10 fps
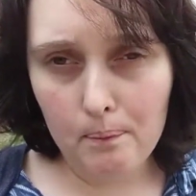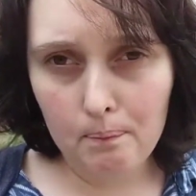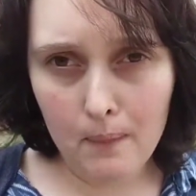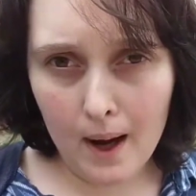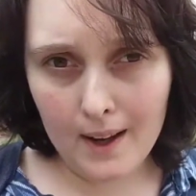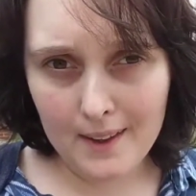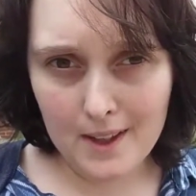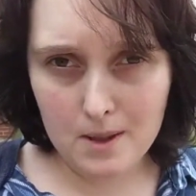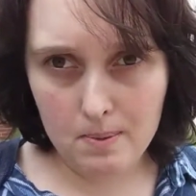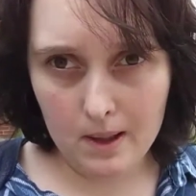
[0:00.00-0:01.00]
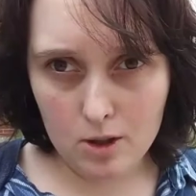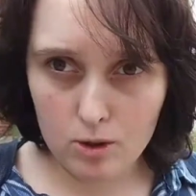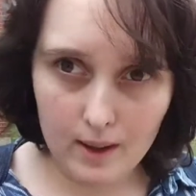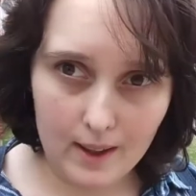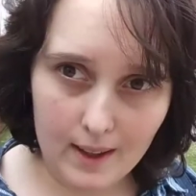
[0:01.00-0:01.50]
Mine is being
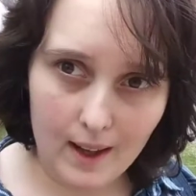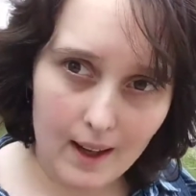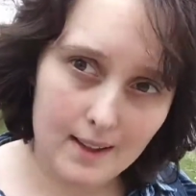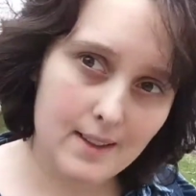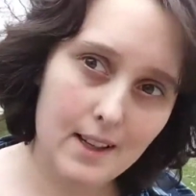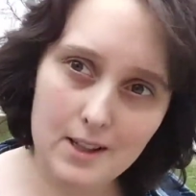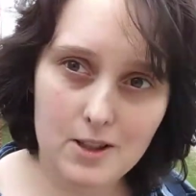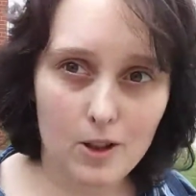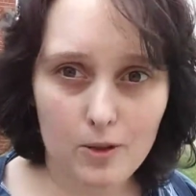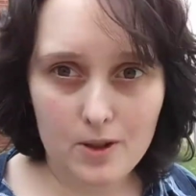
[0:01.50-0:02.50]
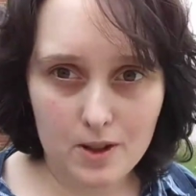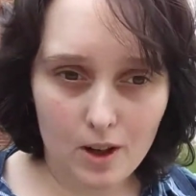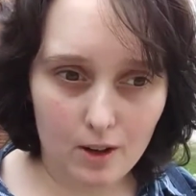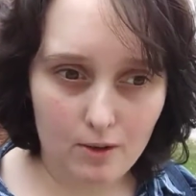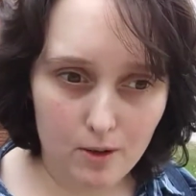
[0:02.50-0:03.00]
trained as a service
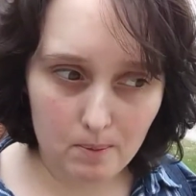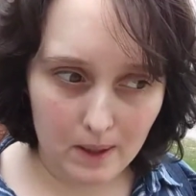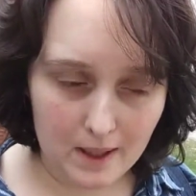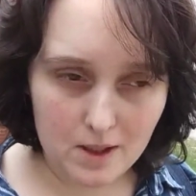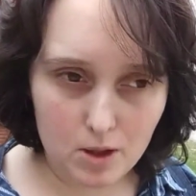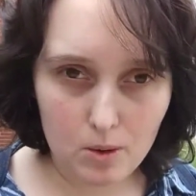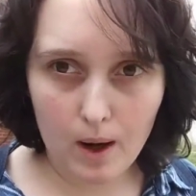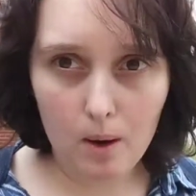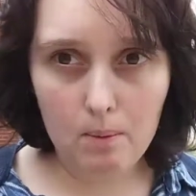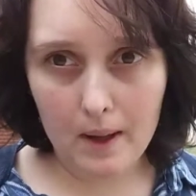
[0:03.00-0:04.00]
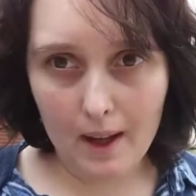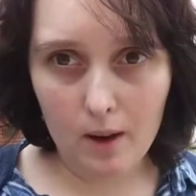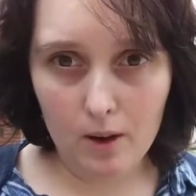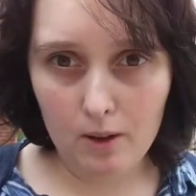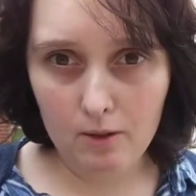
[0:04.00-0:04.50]
dog for me to help me
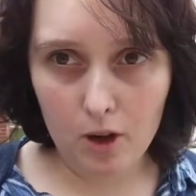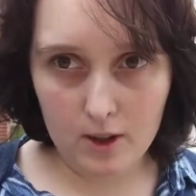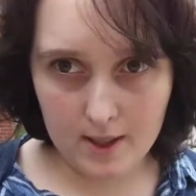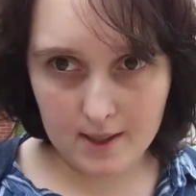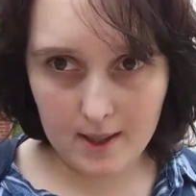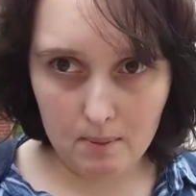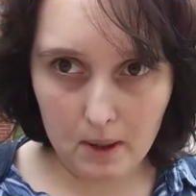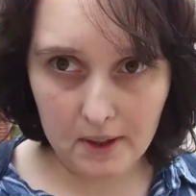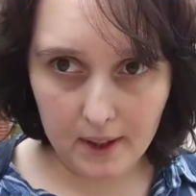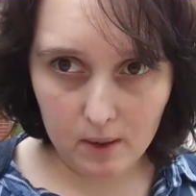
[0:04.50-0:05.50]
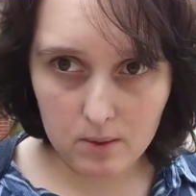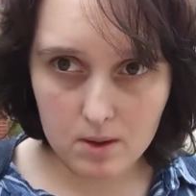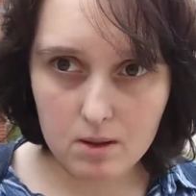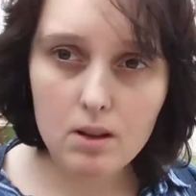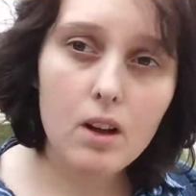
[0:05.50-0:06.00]
out of autistic
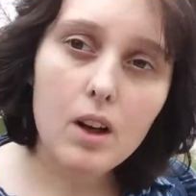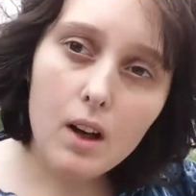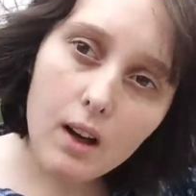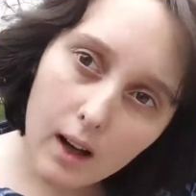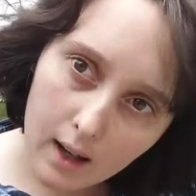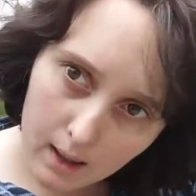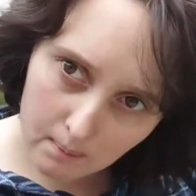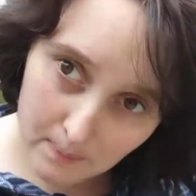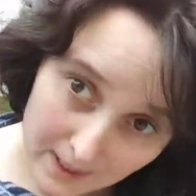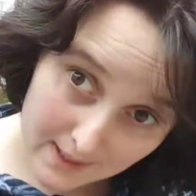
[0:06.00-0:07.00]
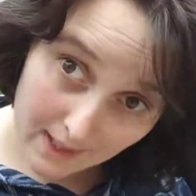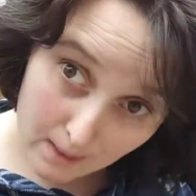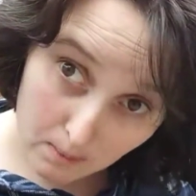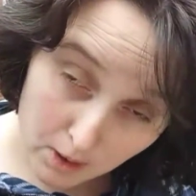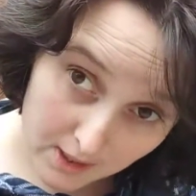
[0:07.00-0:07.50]
meltdowns. Because I
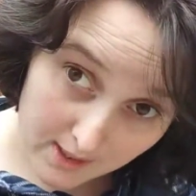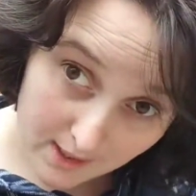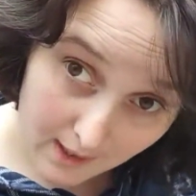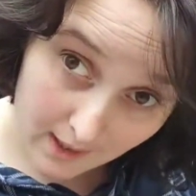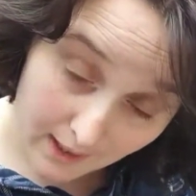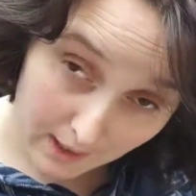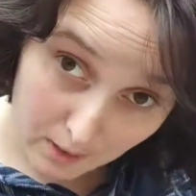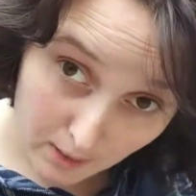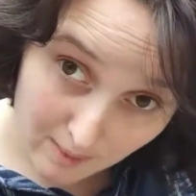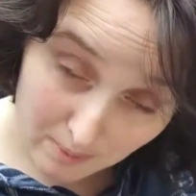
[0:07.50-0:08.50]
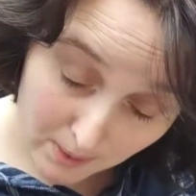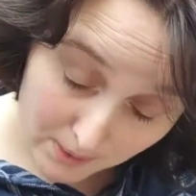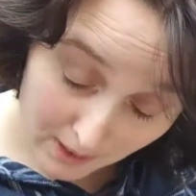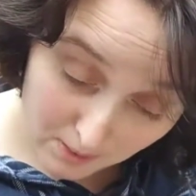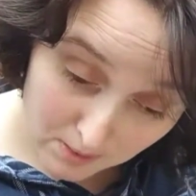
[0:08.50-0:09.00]
am autistic and I do have
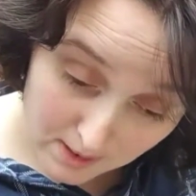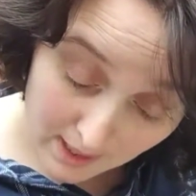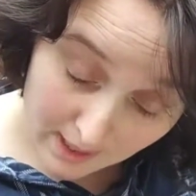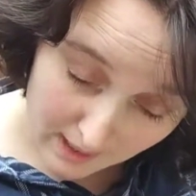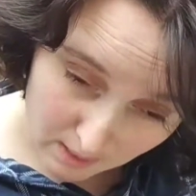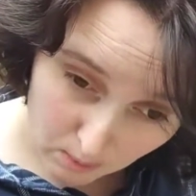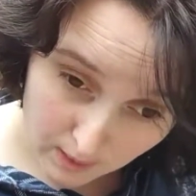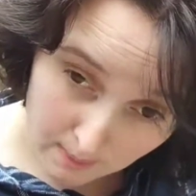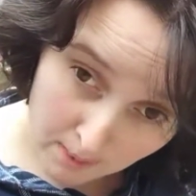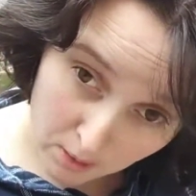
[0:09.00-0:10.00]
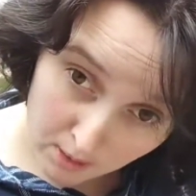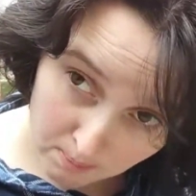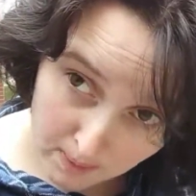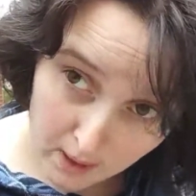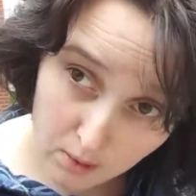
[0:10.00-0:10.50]
meltdowns, and when I'm out and
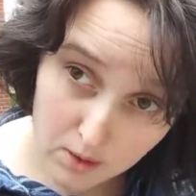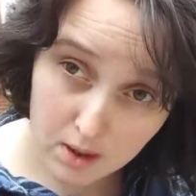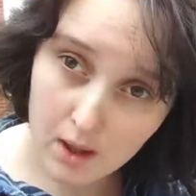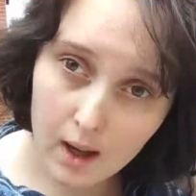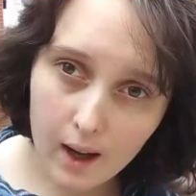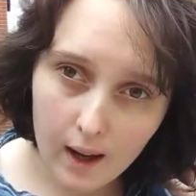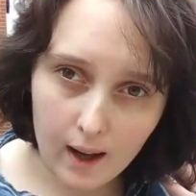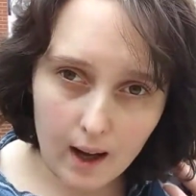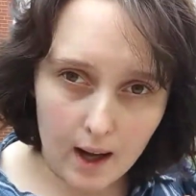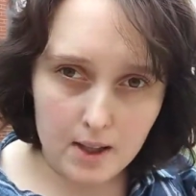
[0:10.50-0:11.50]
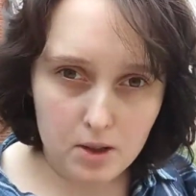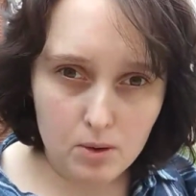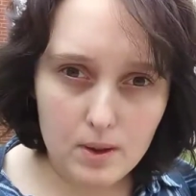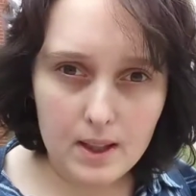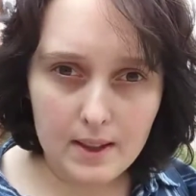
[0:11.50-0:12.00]
about, I do
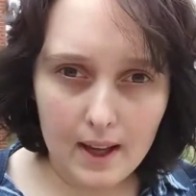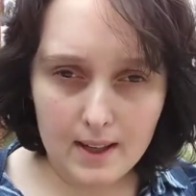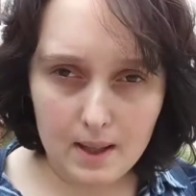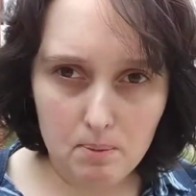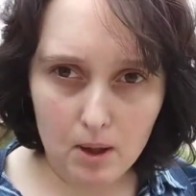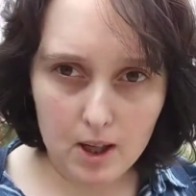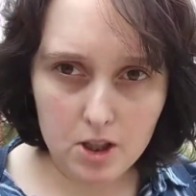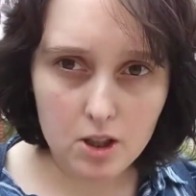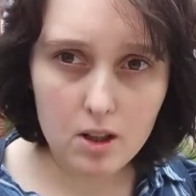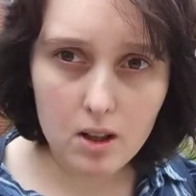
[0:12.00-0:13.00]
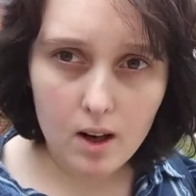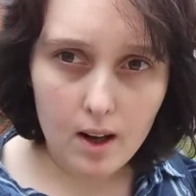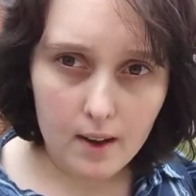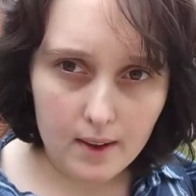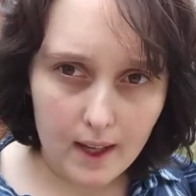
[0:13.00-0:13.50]
need that deep pressure
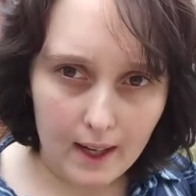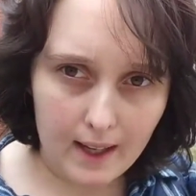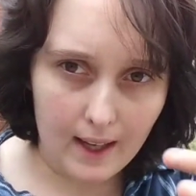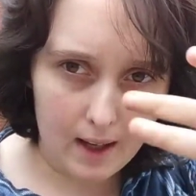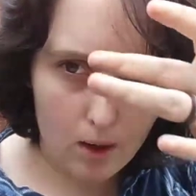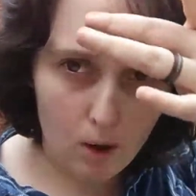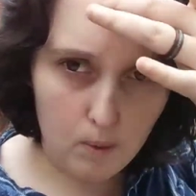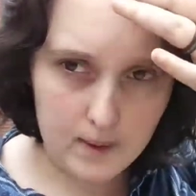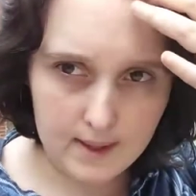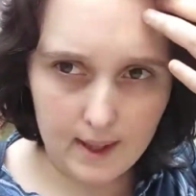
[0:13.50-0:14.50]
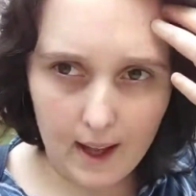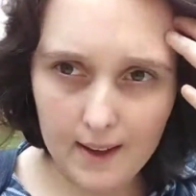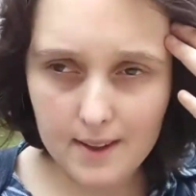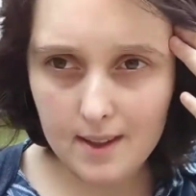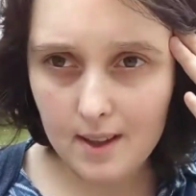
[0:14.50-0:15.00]
that I can't always
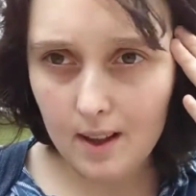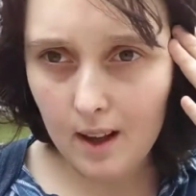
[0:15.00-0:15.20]
get